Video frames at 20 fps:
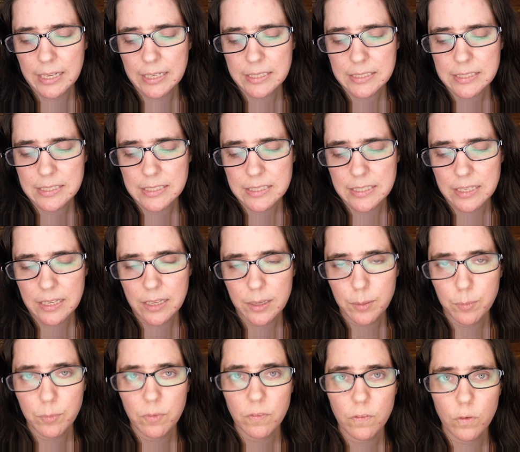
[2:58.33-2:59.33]
Let
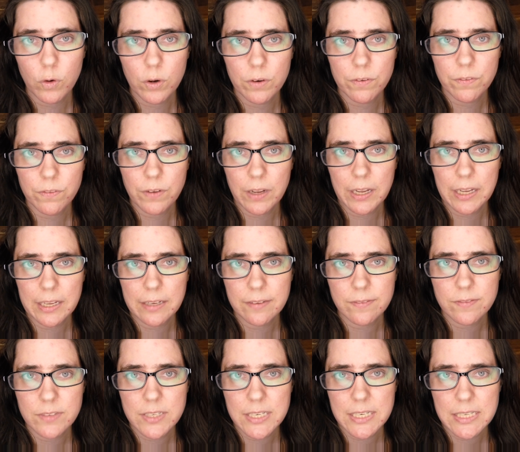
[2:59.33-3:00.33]
steam for 5
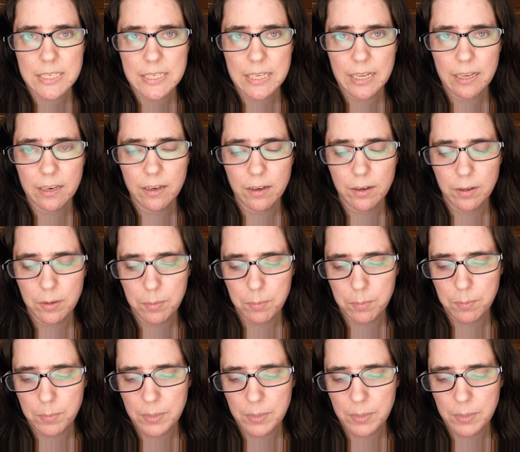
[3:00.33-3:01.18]
to 10